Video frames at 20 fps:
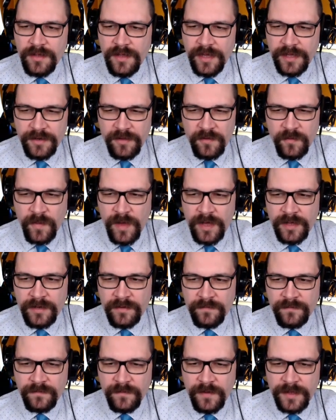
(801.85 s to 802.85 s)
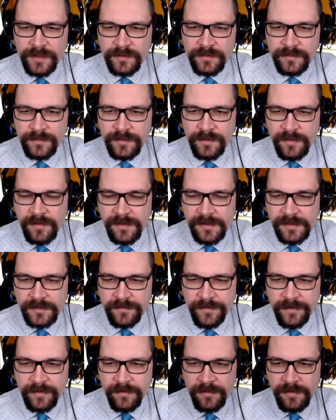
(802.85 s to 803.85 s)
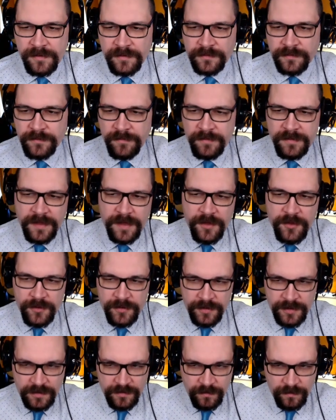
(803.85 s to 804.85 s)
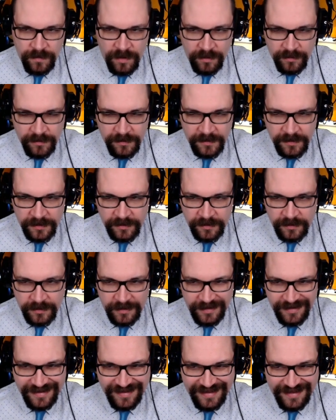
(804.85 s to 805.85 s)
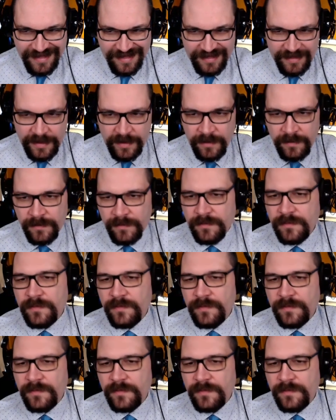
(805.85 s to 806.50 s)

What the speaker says: It is wide and flat, with a cylindrical central section that runs in its length.